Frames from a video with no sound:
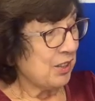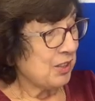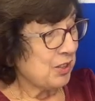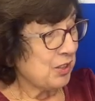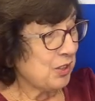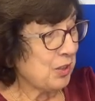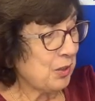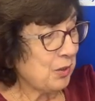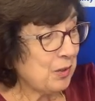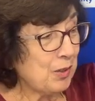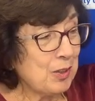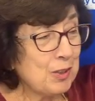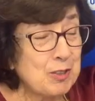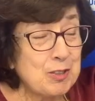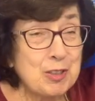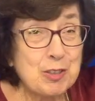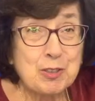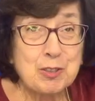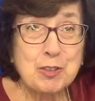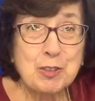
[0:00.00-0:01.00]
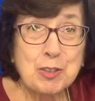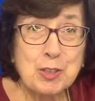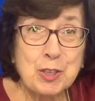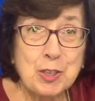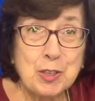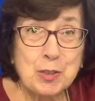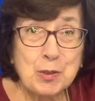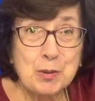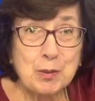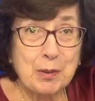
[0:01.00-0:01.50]
So those are
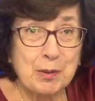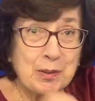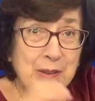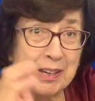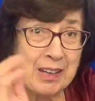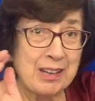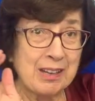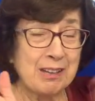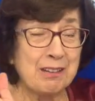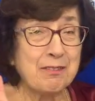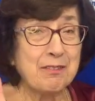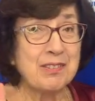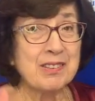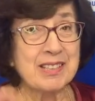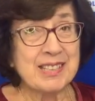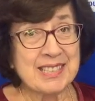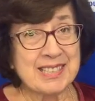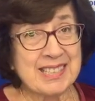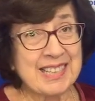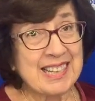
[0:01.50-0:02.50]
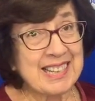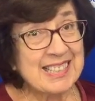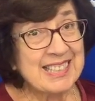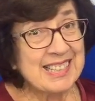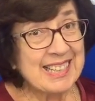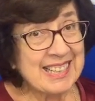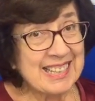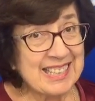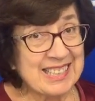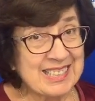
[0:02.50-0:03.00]
two of the 10
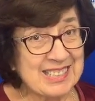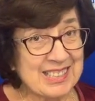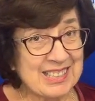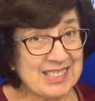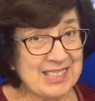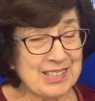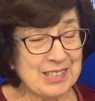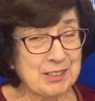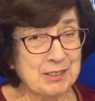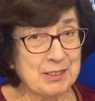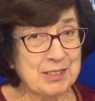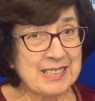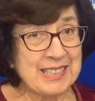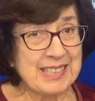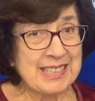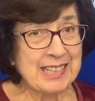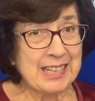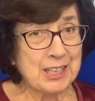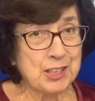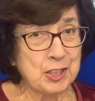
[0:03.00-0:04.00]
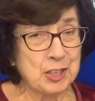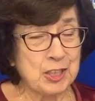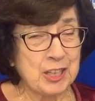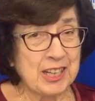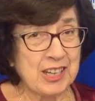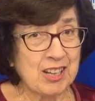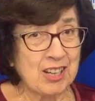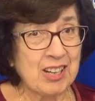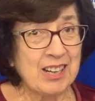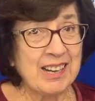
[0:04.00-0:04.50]
keys to literacy I
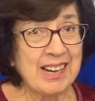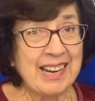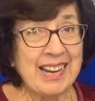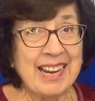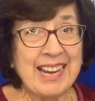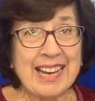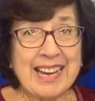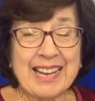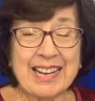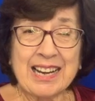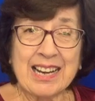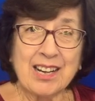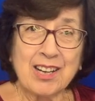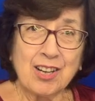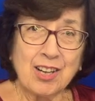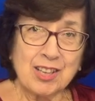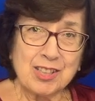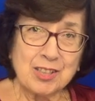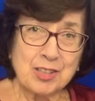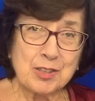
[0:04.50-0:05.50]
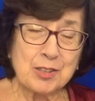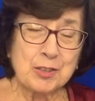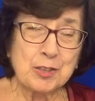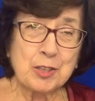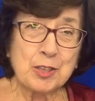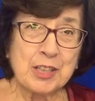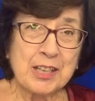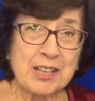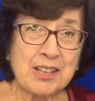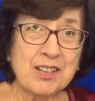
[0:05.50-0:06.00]
share. And I also
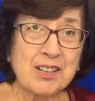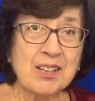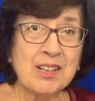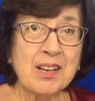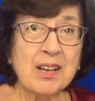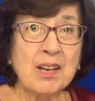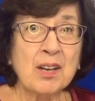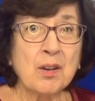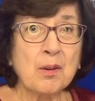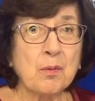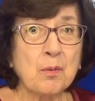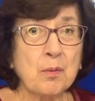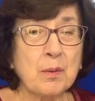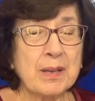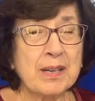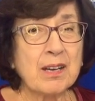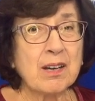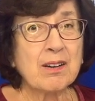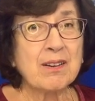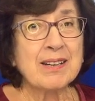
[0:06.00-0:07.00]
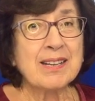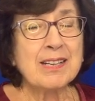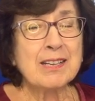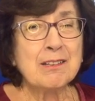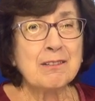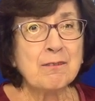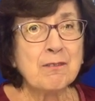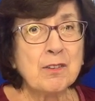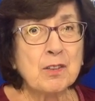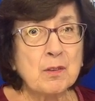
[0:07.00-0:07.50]
share what are
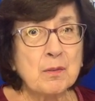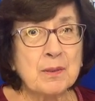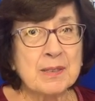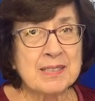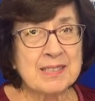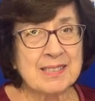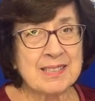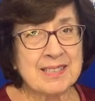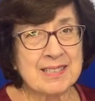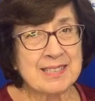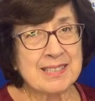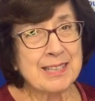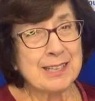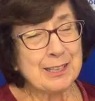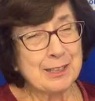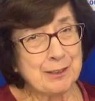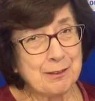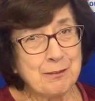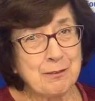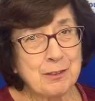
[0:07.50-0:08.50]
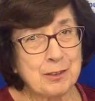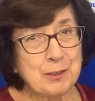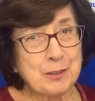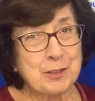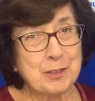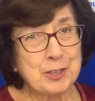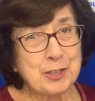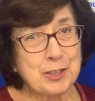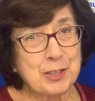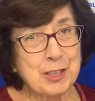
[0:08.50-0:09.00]
influences that
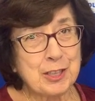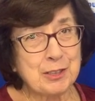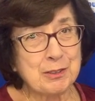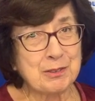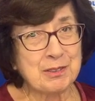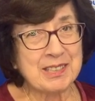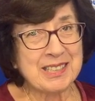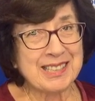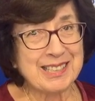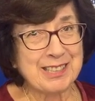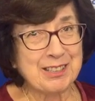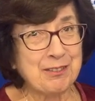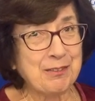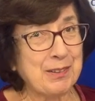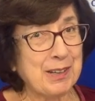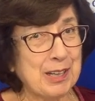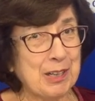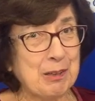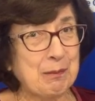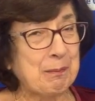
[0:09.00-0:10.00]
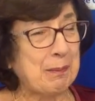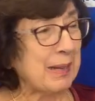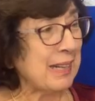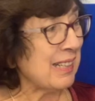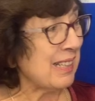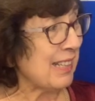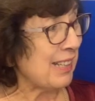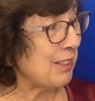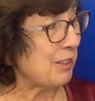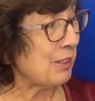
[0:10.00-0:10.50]
influence children in
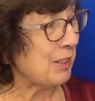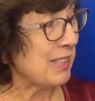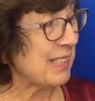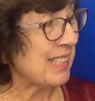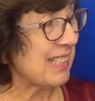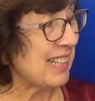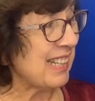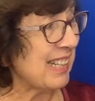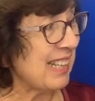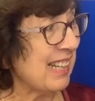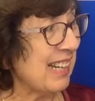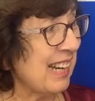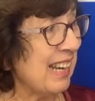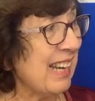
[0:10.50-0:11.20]
developing literacy.